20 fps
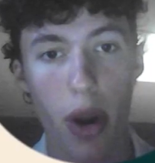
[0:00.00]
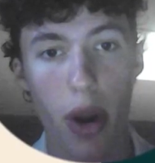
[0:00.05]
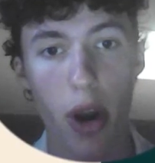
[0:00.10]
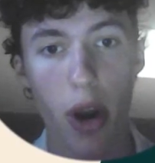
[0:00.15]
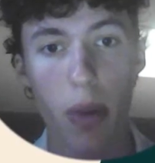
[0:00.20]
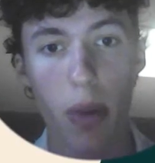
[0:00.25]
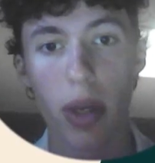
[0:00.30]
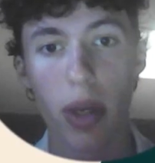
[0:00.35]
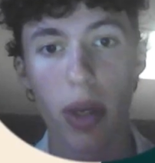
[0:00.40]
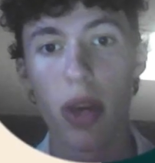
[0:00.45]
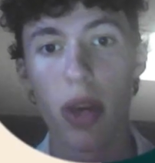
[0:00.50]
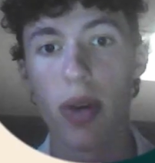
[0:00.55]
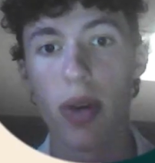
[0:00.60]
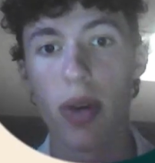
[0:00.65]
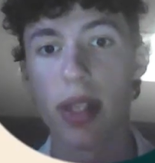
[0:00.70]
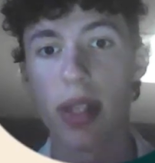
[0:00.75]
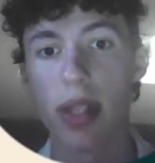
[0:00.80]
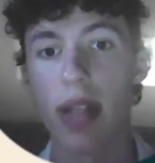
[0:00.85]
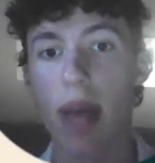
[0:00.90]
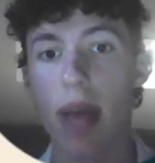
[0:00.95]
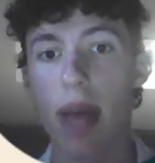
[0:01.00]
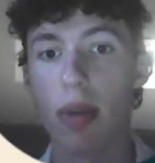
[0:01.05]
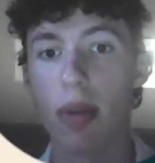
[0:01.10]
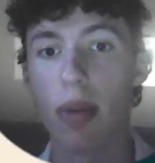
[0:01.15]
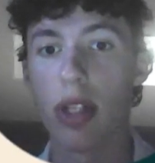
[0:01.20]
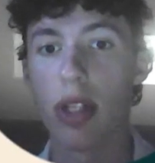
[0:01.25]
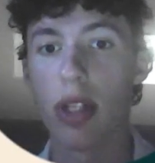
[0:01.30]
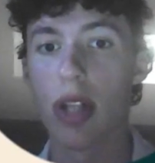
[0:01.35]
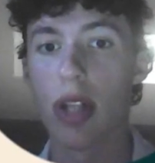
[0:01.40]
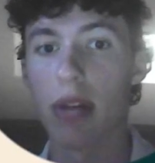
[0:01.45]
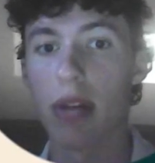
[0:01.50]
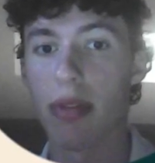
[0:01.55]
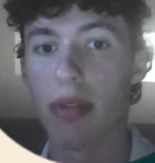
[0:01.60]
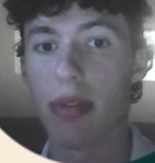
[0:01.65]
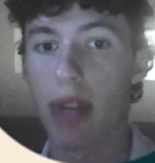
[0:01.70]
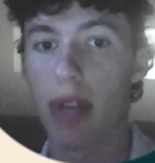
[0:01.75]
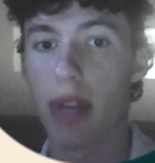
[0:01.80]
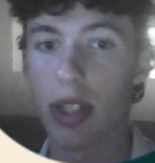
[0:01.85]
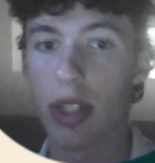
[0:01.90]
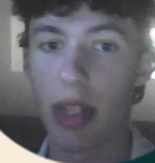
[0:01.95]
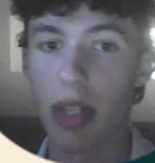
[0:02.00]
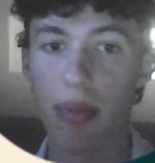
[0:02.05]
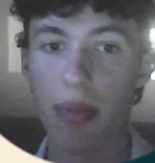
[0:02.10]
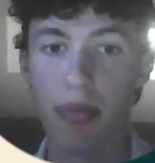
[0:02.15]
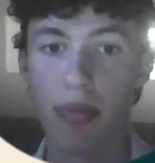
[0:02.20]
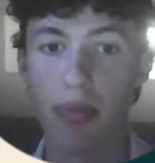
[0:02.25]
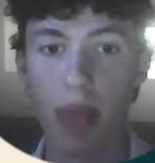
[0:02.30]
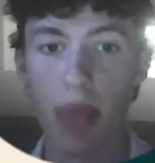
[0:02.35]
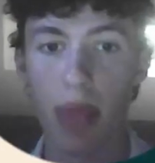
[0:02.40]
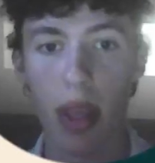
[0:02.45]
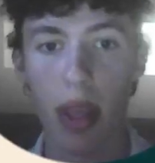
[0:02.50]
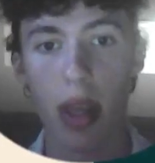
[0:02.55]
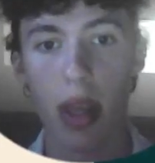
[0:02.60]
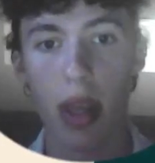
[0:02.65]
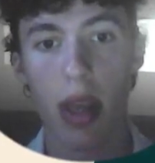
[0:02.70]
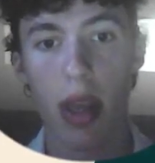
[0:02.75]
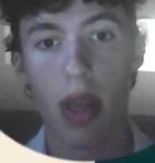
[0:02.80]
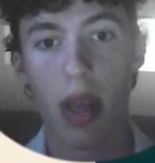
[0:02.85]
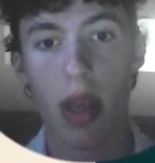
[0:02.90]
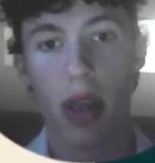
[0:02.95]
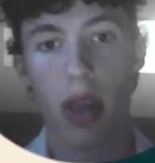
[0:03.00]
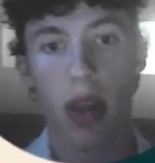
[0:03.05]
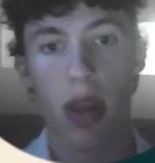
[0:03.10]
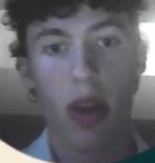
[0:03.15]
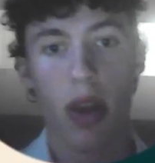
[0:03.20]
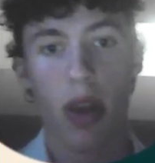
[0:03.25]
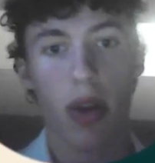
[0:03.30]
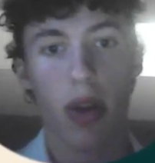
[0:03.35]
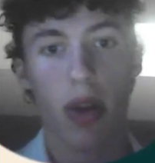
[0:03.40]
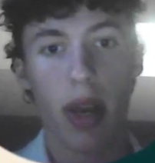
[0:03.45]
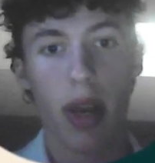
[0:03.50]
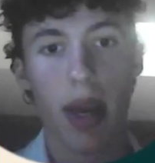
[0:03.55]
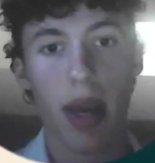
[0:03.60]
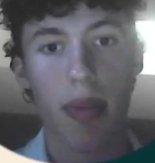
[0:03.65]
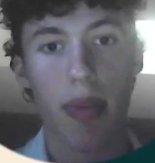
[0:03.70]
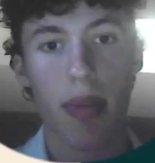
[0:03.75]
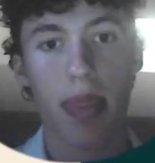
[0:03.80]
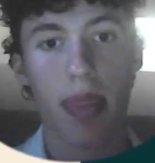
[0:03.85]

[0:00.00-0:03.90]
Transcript: herbaceous stem, which is soft and fleshy. Okay.